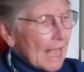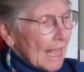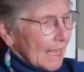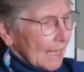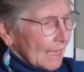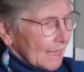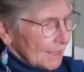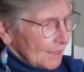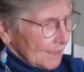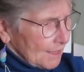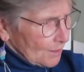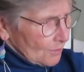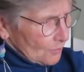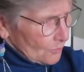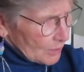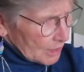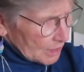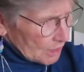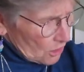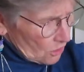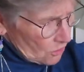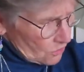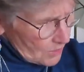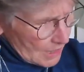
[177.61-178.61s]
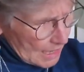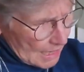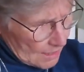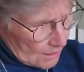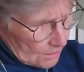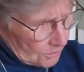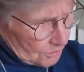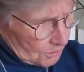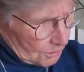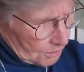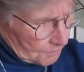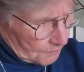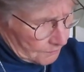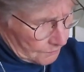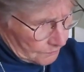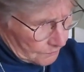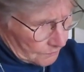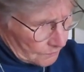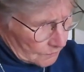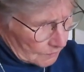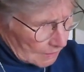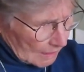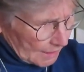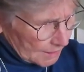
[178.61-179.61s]
And we go out.
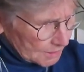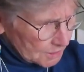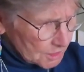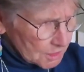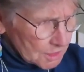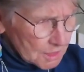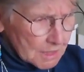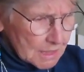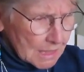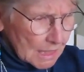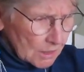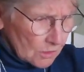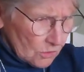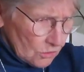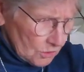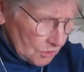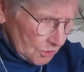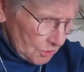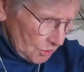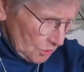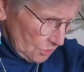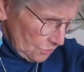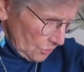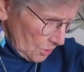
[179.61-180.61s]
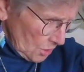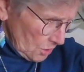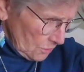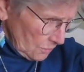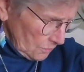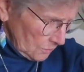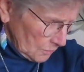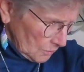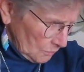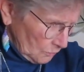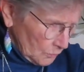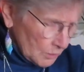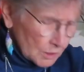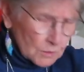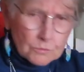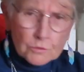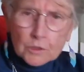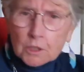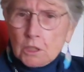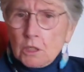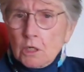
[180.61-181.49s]
I should say also, though, we were